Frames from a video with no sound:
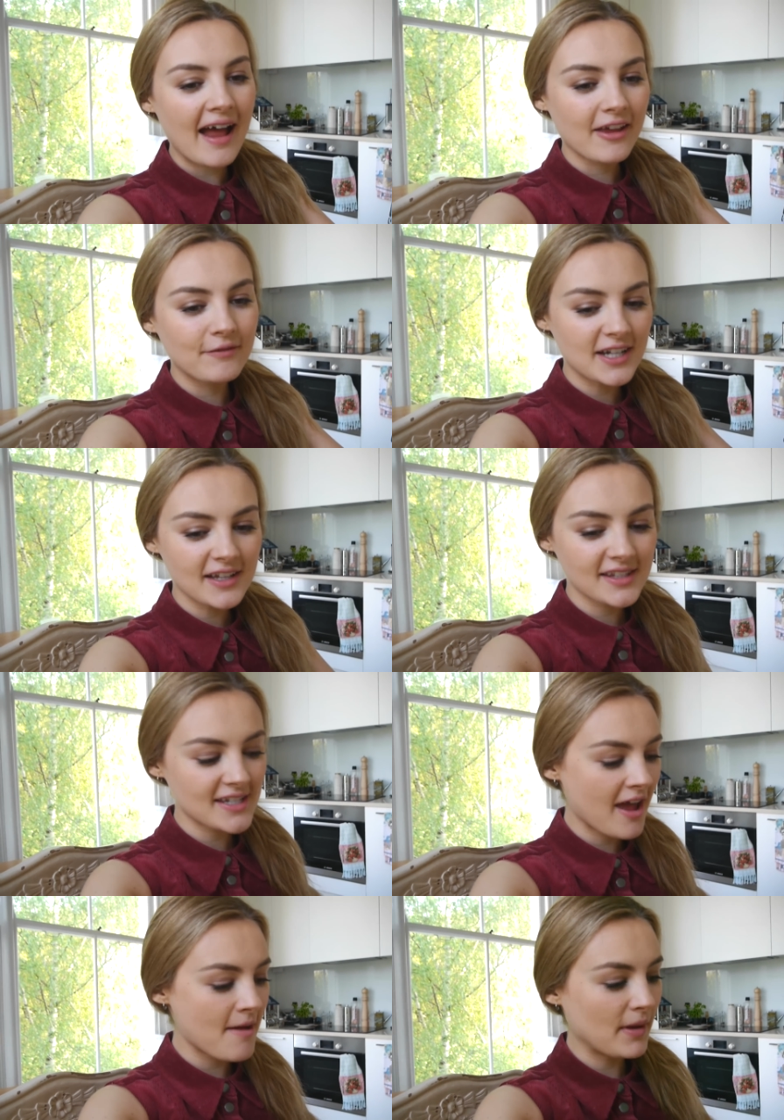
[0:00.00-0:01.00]
And I've
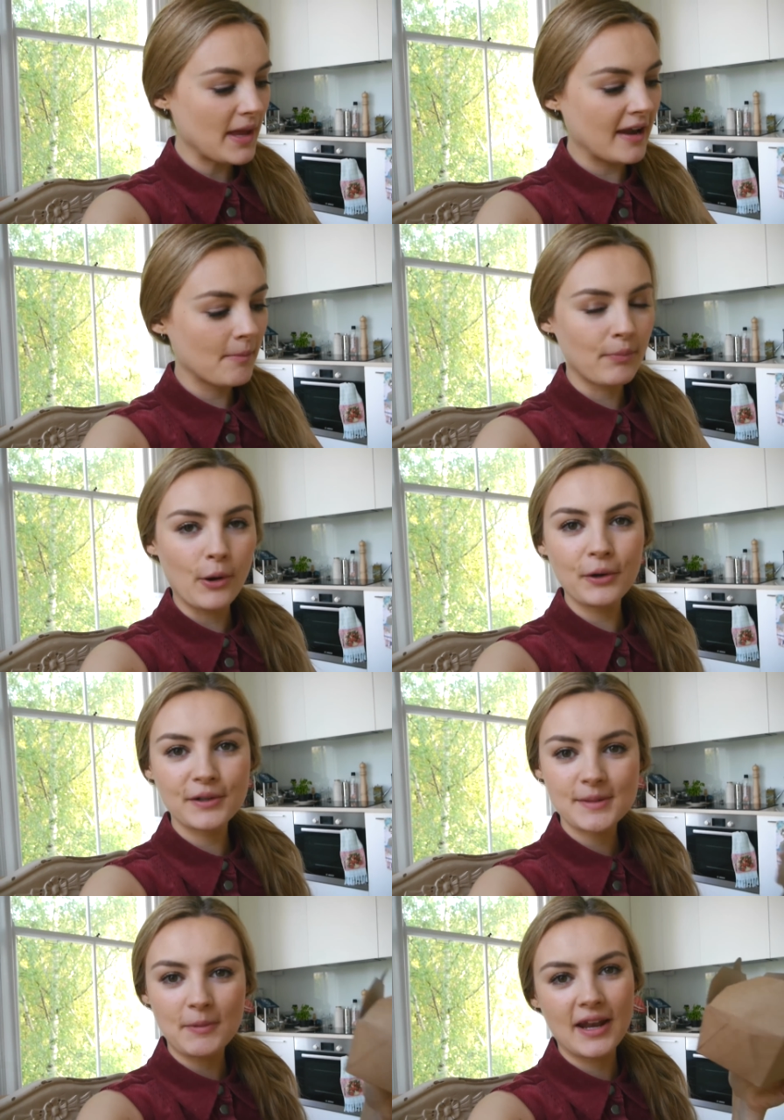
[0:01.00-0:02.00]
just, in a
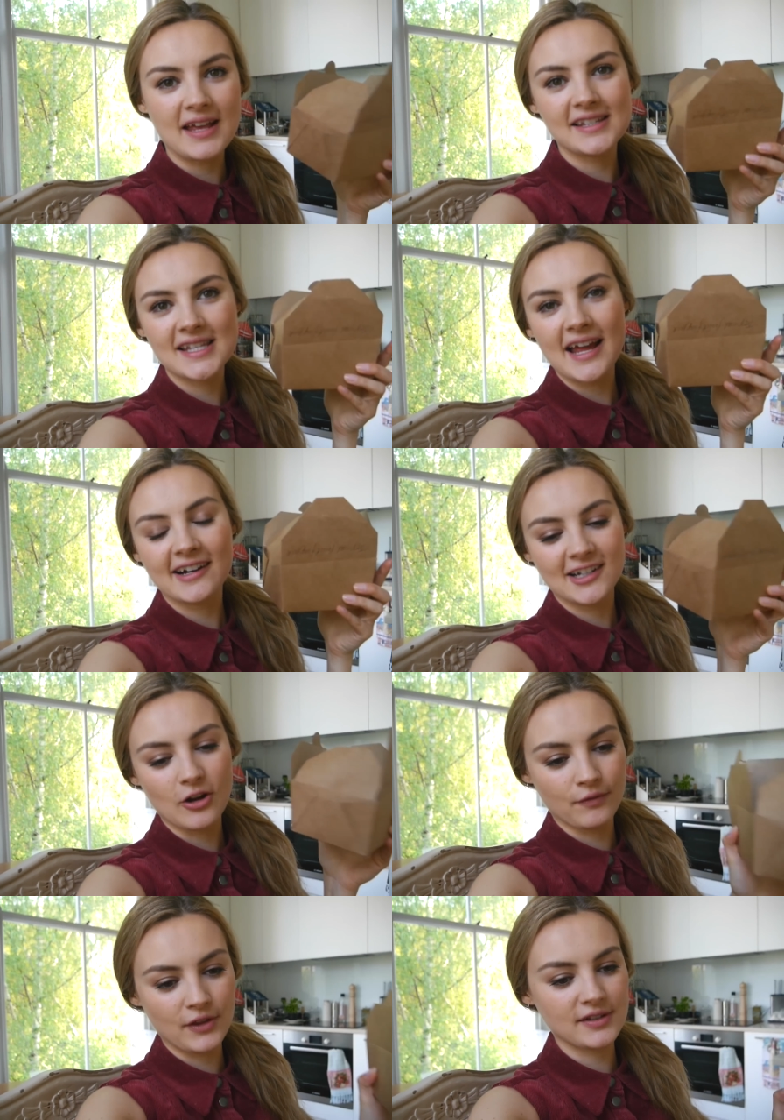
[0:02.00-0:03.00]
box, put a
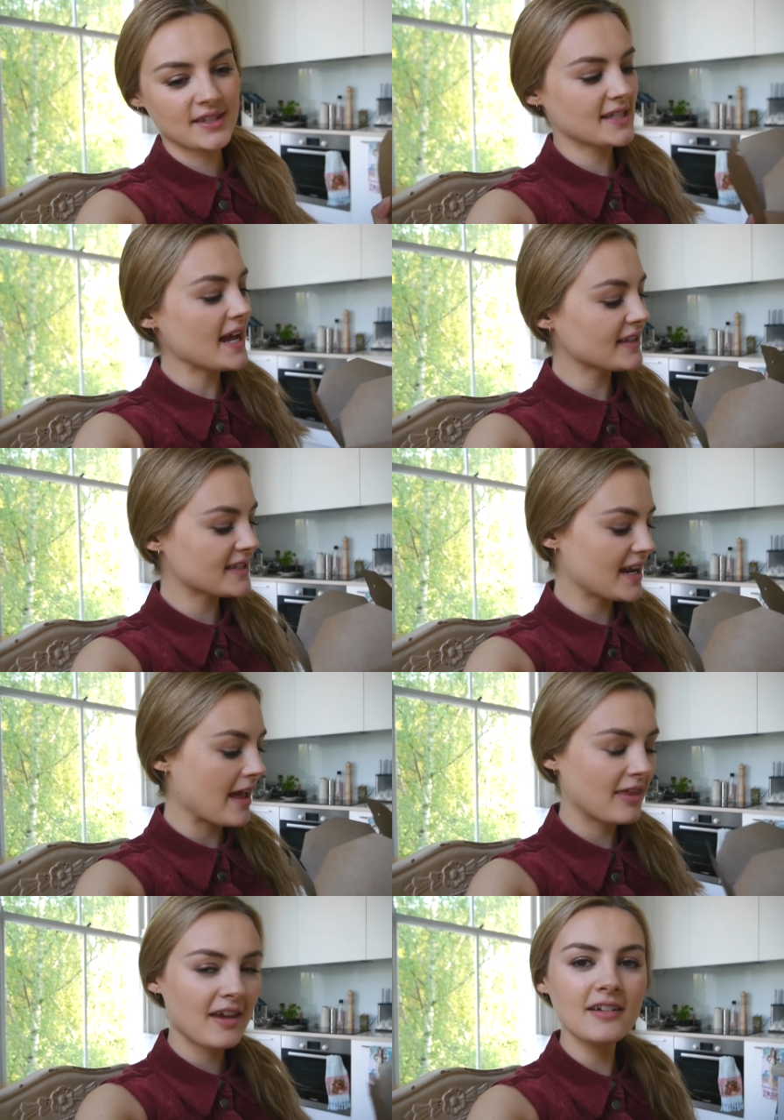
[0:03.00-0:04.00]
selection of those snacks
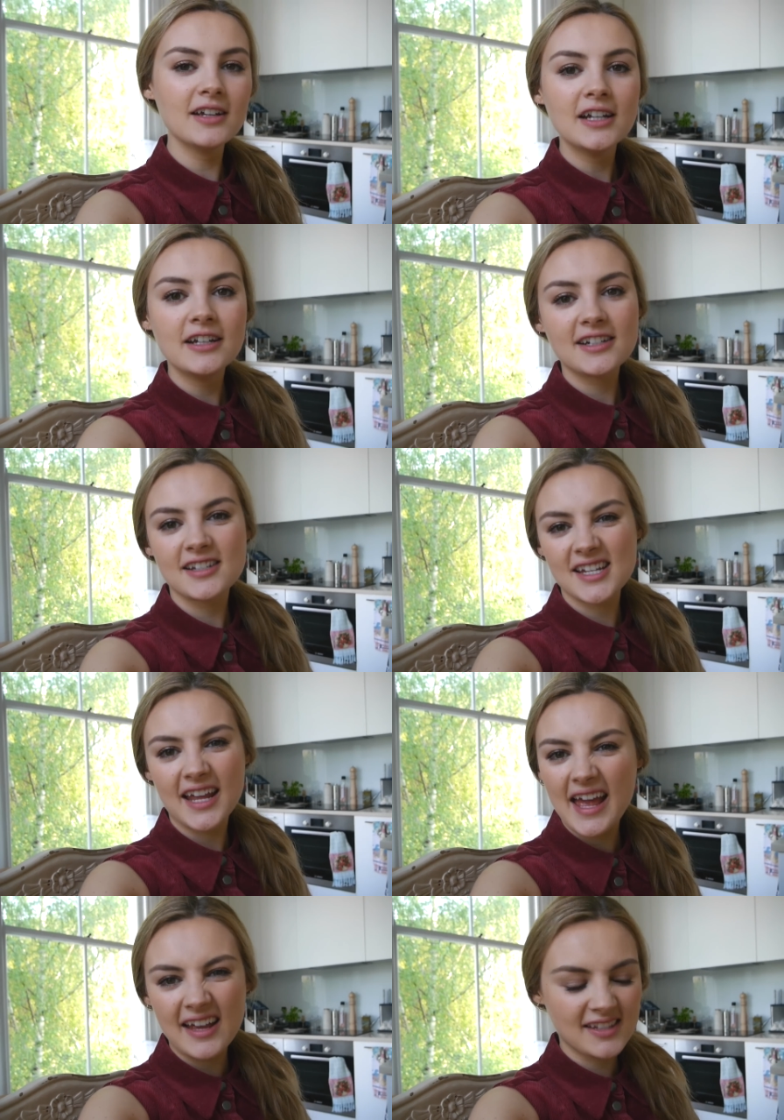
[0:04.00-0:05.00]
together, just
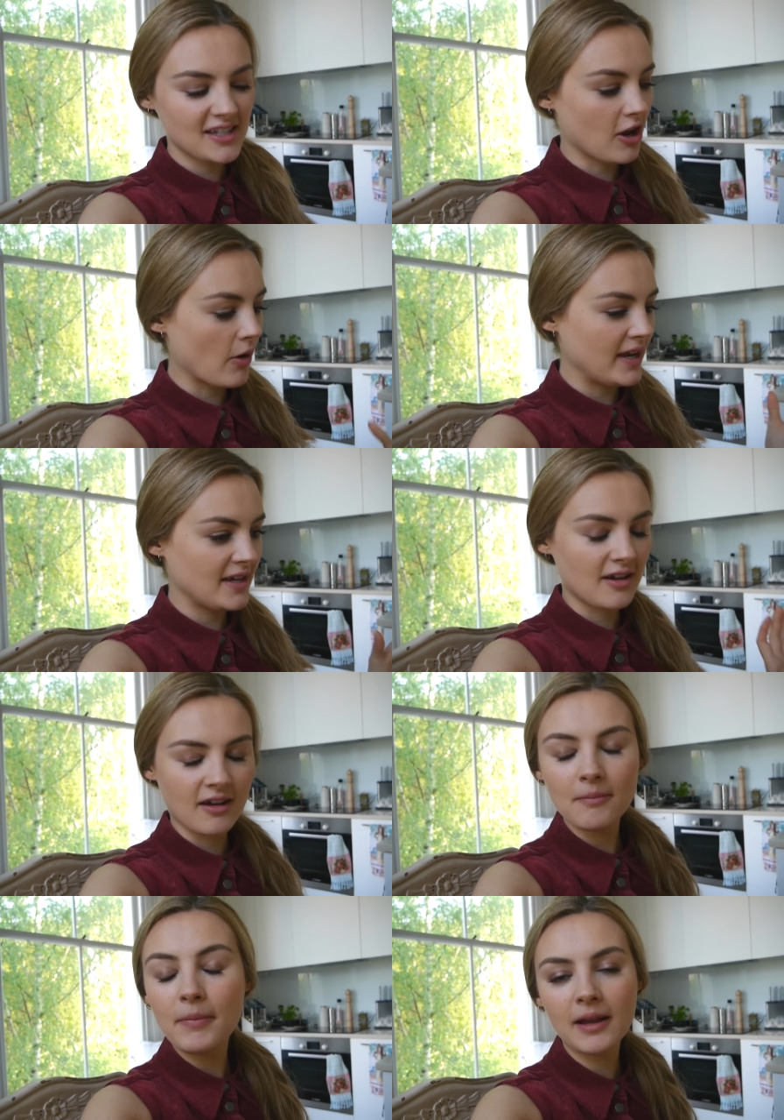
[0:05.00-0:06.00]
in case, you know, I need
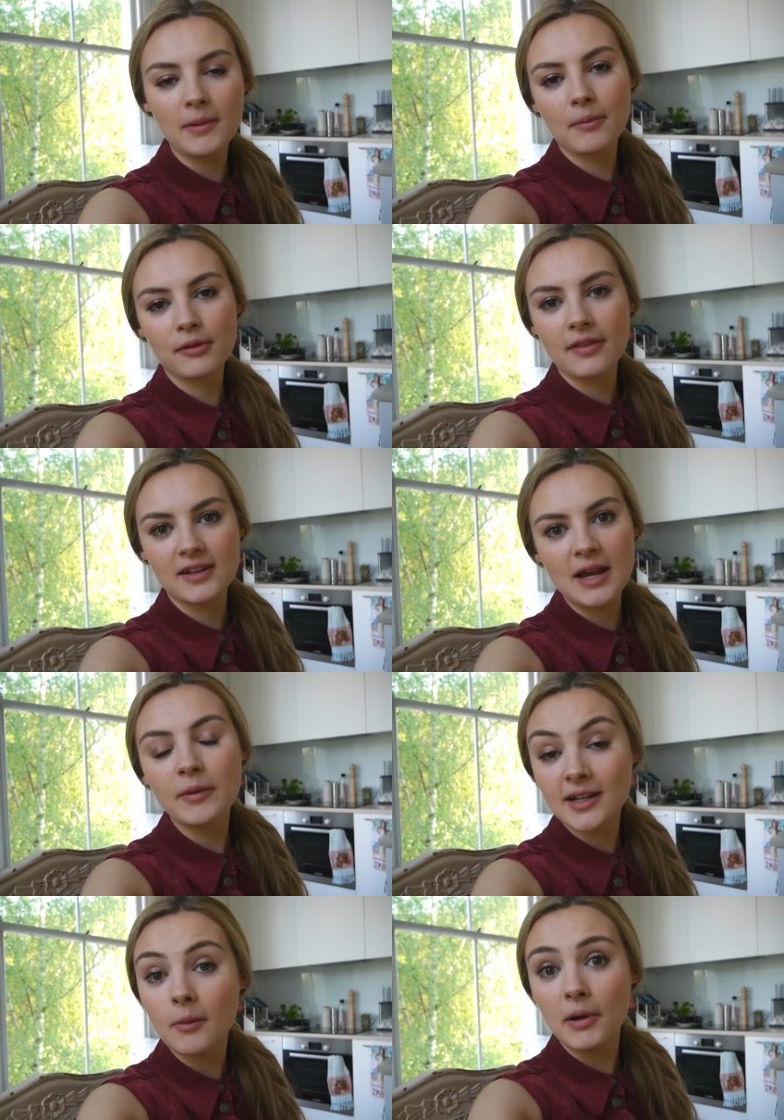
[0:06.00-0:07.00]
a pick-me-up throughout the day,
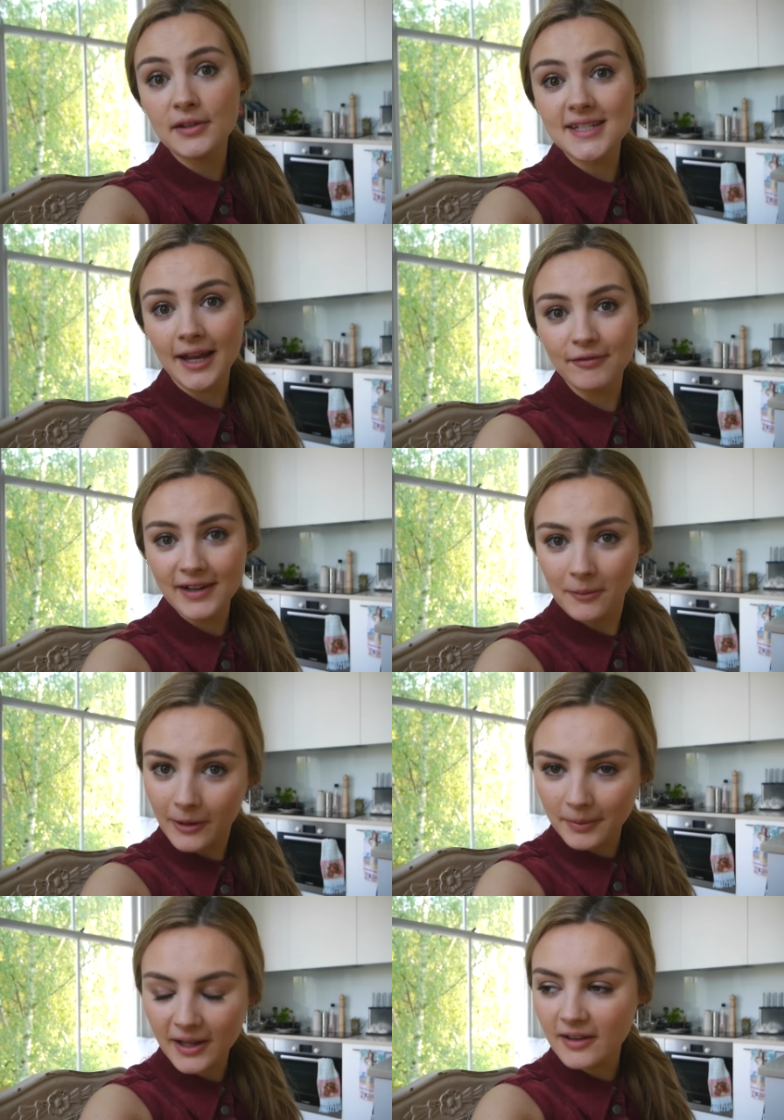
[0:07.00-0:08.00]
which I most definitely
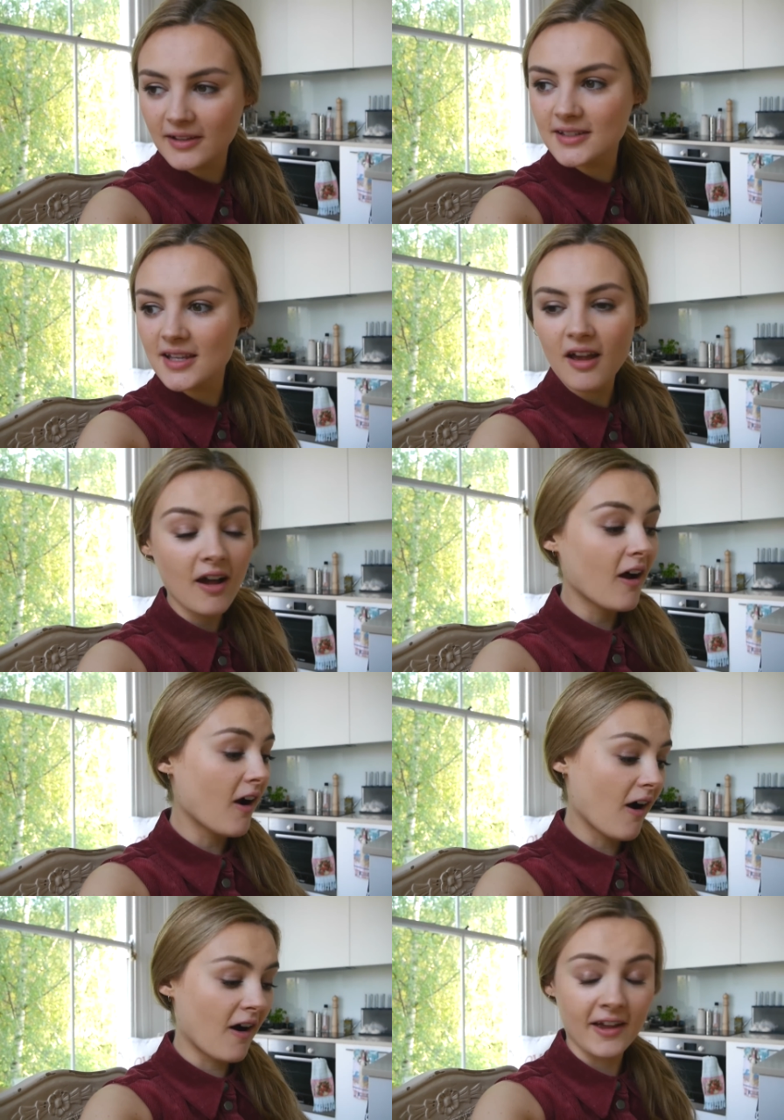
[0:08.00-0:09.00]
will, because
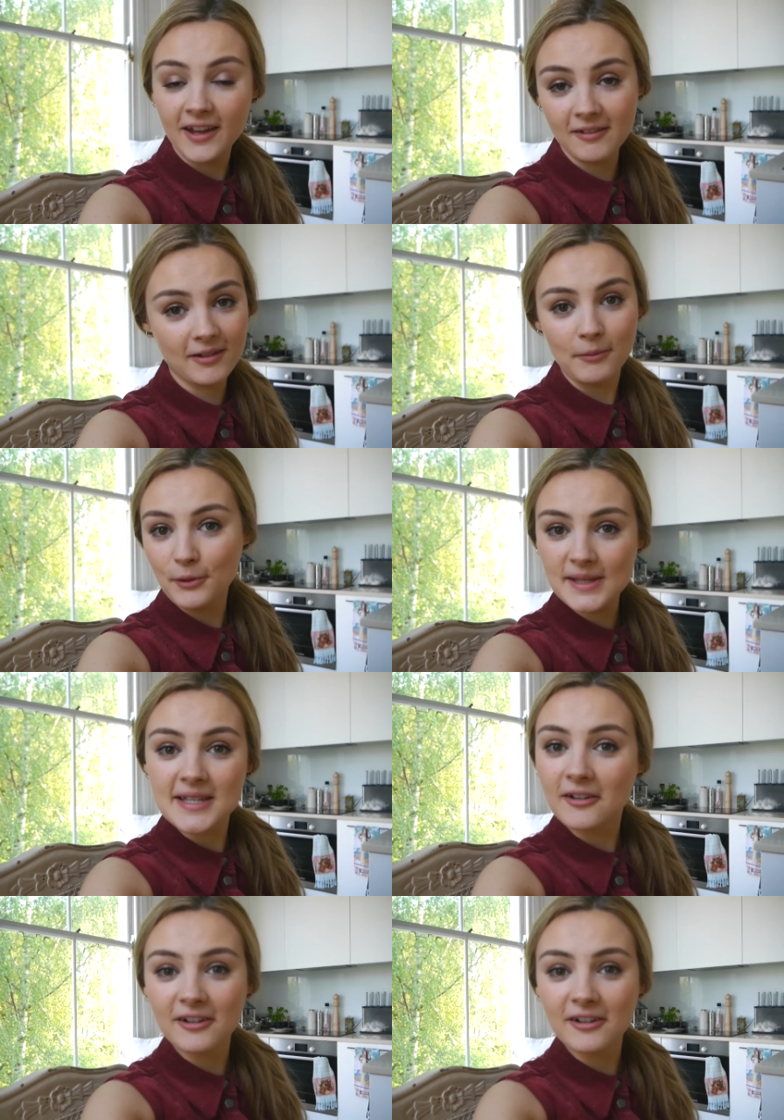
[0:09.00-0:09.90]
I am always